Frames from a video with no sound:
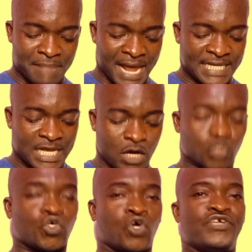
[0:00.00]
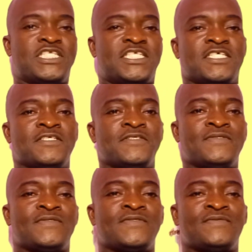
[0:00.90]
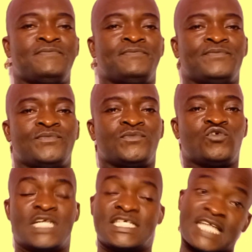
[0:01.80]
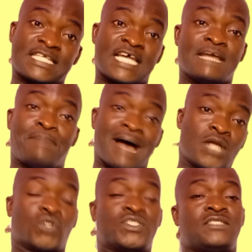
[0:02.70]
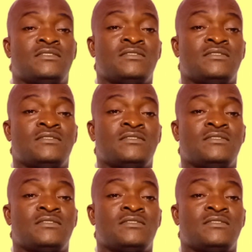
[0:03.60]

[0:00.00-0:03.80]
by the authority. So they started a pilot,